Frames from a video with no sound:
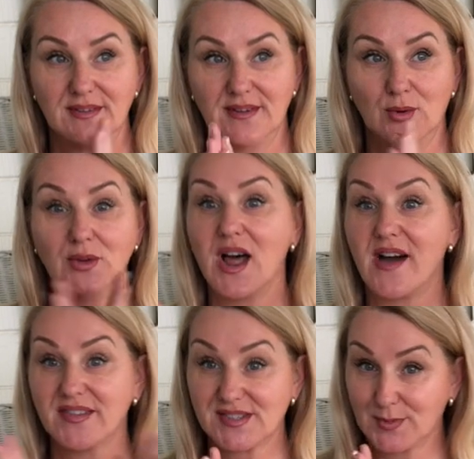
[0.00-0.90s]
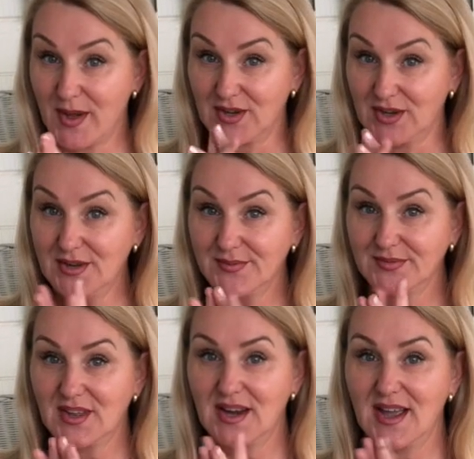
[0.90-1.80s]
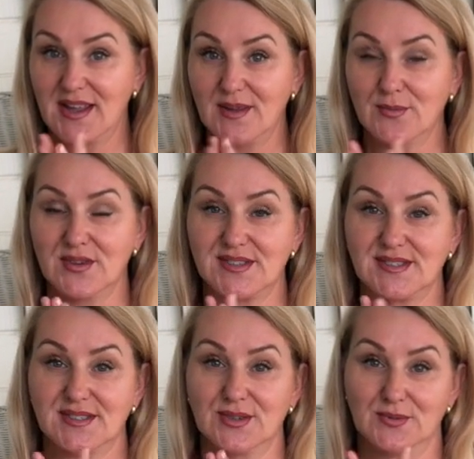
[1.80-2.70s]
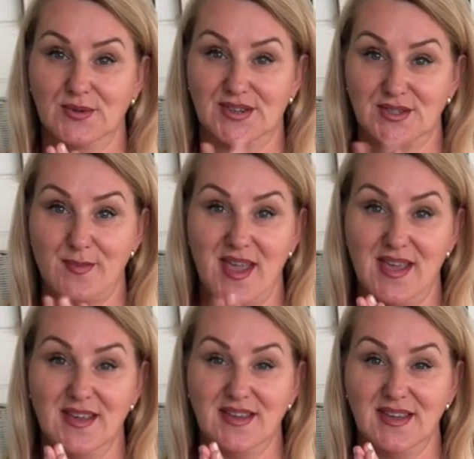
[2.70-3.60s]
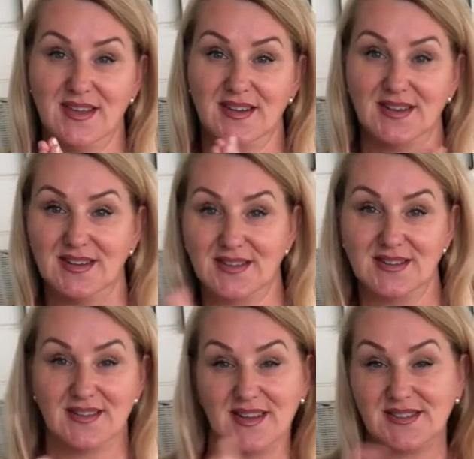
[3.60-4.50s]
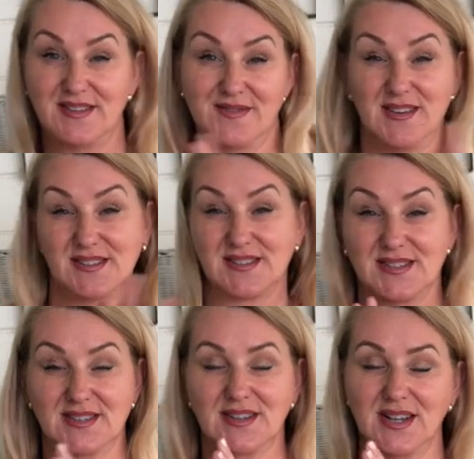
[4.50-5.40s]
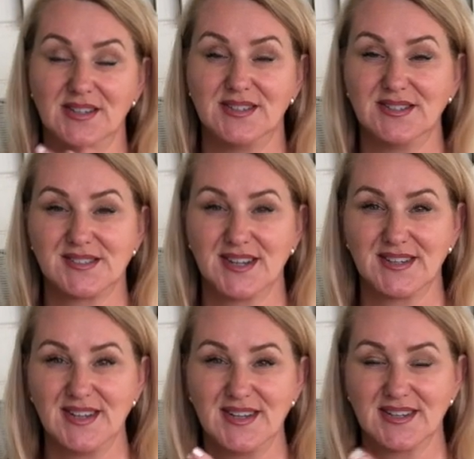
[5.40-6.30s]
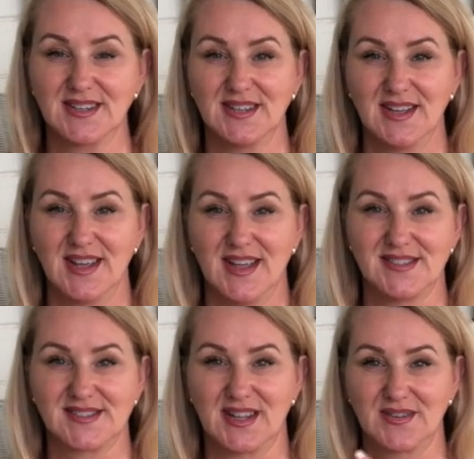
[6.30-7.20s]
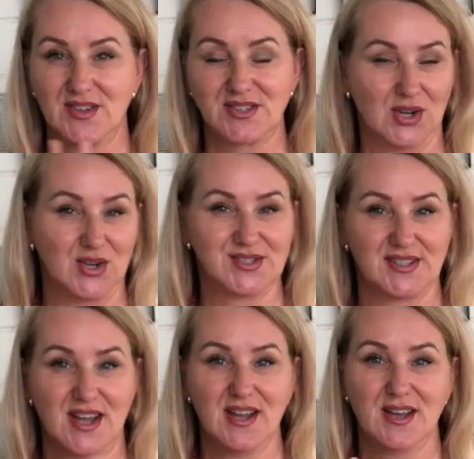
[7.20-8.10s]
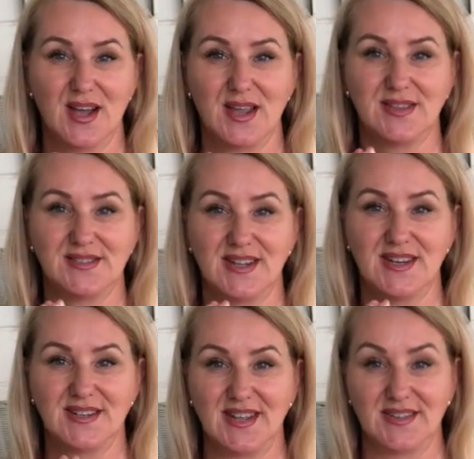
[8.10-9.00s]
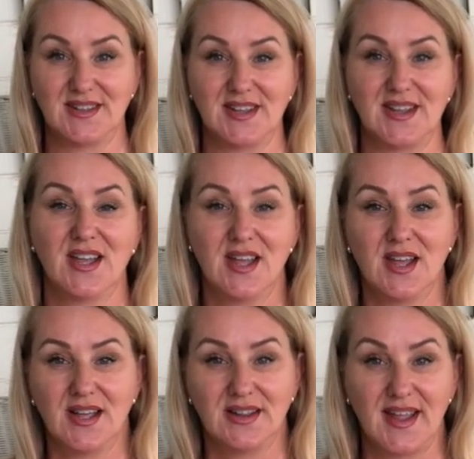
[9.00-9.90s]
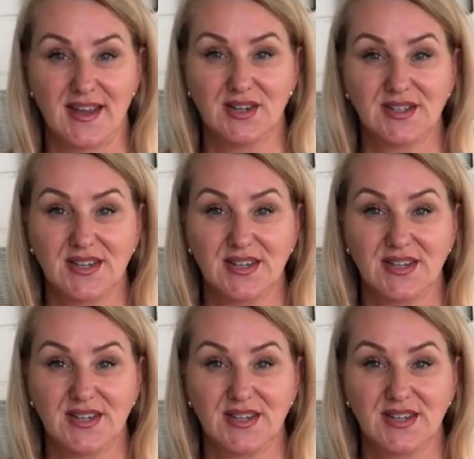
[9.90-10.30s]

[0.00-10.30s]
Olava sweater that I was going to make in the different color technique. Instead of intarsia, I did it in the layered